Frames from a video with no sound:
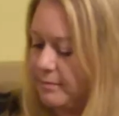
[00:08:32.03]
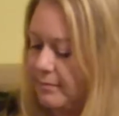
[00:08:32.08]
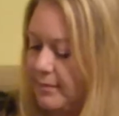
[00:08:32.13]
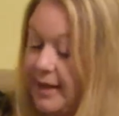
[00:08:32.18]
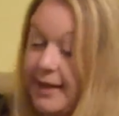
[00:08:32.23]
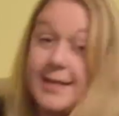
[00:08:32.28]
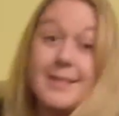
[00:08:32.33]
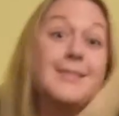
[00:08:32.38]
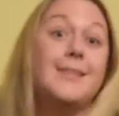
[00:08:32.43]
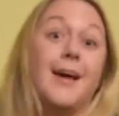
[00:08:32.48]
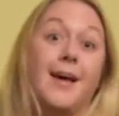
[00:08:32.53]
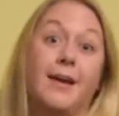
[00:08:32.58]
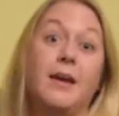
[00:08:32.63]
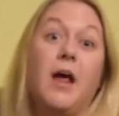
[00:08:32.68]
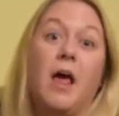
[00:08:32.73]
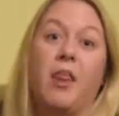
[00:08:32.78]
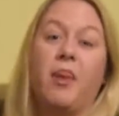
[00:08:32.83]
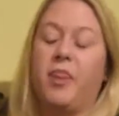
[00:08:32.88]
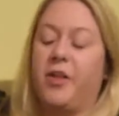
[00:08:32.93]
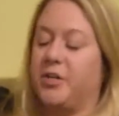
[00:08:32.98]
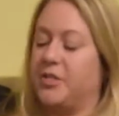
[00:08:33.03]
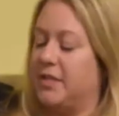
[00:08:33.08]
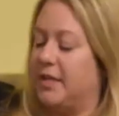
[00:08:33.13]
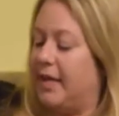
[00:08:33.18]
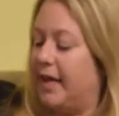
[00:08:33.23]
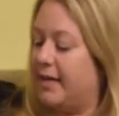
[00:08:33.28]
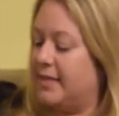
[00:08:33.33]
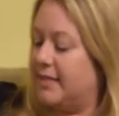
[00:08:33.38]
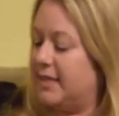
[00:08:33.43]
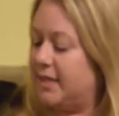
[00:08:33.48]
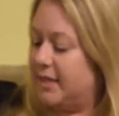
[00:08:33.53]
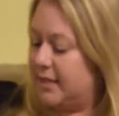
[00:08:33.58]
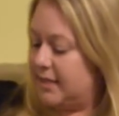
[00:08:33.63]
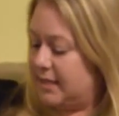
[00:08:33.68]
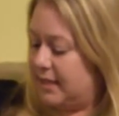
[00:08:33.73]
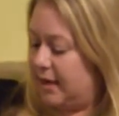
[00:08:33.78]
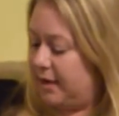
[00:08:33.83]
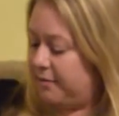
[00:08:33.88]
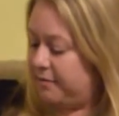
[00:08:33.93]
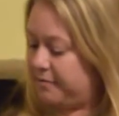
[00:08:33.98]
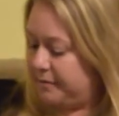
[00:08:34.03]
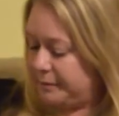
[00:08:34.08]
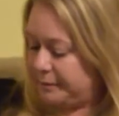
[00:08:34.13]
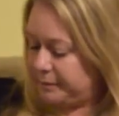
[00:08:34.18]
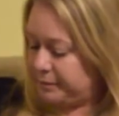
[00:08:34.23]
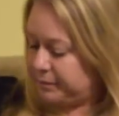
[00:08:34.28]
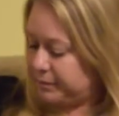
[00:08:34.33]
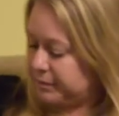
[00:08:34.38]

like I said, there's a lot of Zelda stuff.